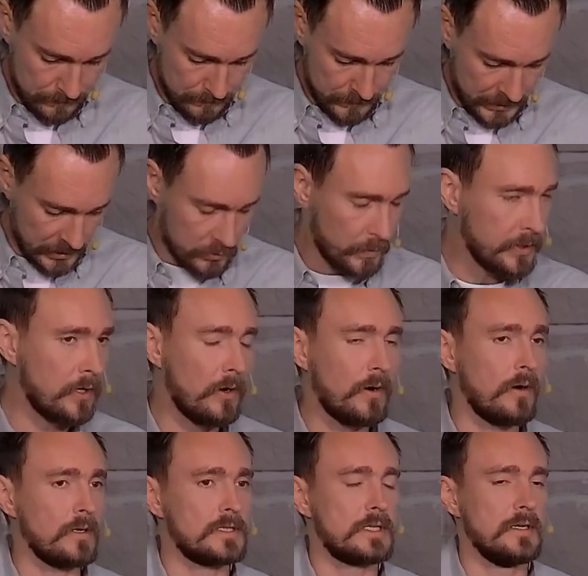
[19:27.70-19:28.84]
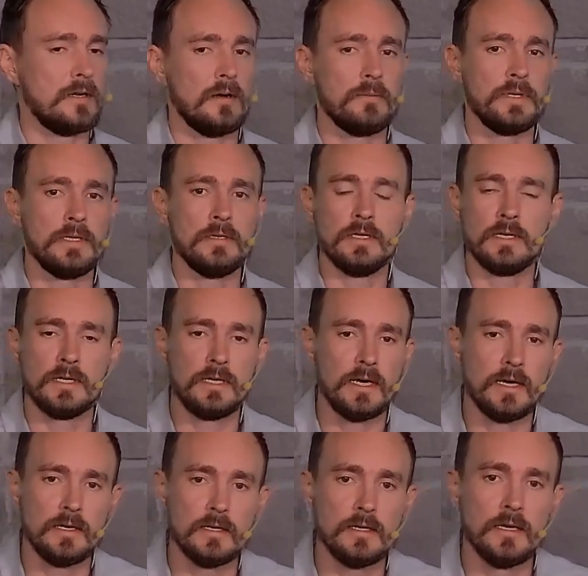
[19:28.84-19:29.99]
because we know hearts cannot be
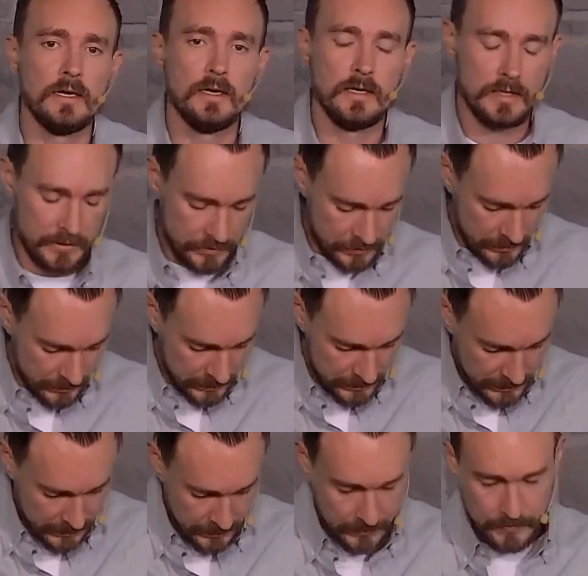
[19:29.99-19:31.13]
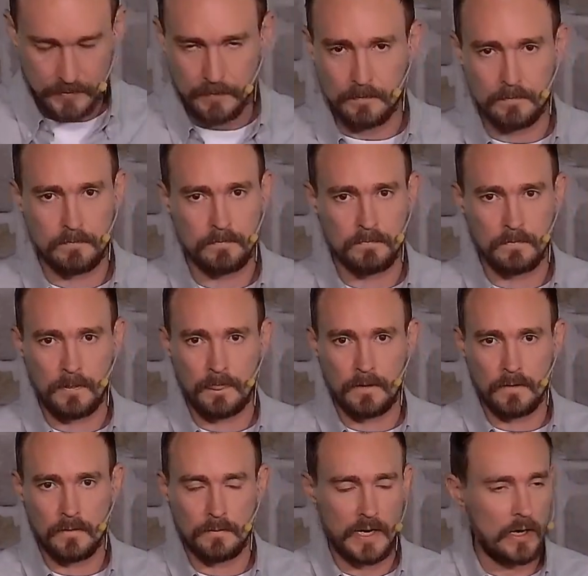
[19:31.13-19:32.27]
litigated into this kingdom.
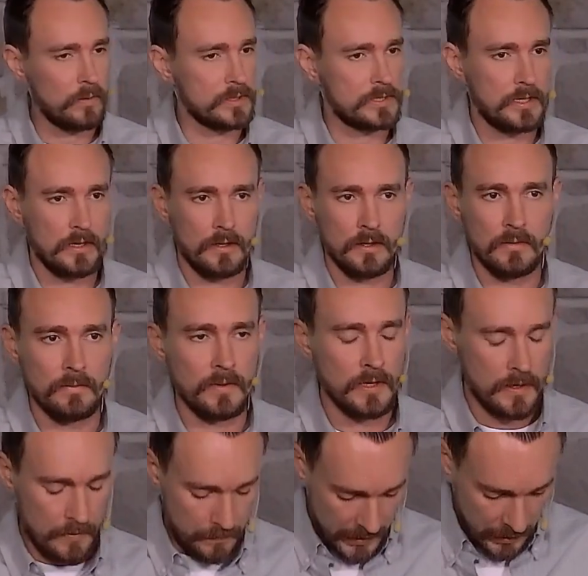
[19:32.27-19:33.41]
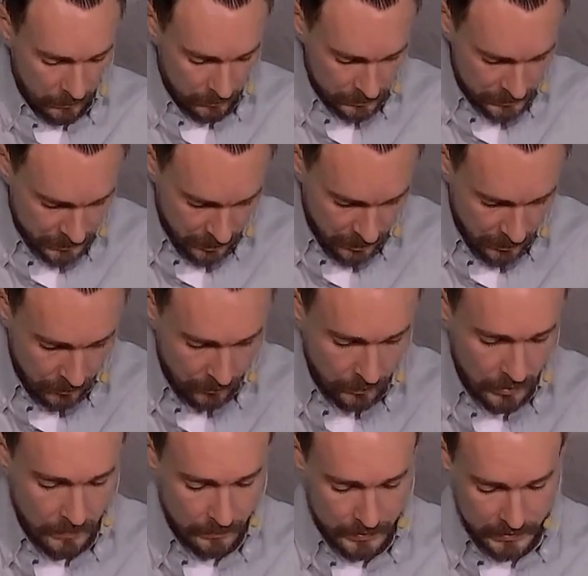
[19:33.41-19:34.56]
Powers come, powers go,
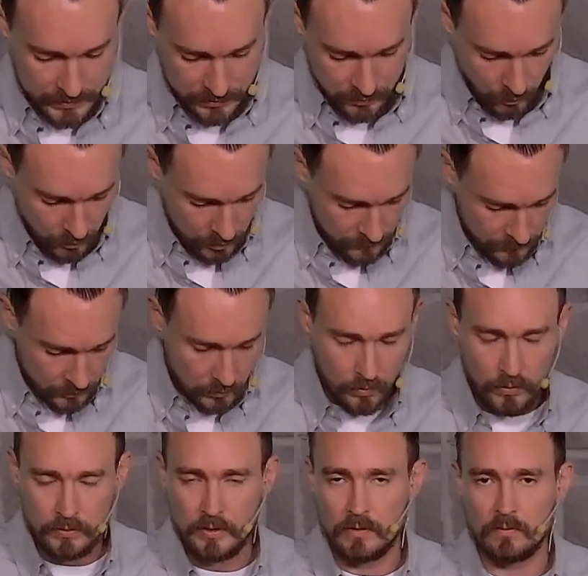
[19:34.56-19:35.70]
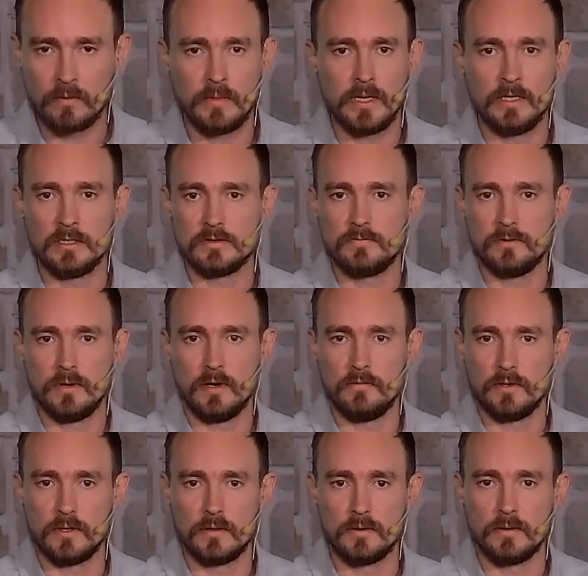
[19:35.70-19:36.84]
but it's the word of the Lord that remains
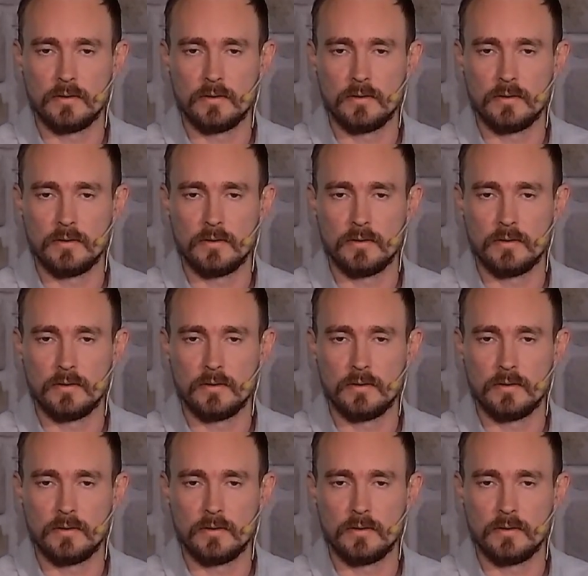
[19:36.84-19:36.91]
forever.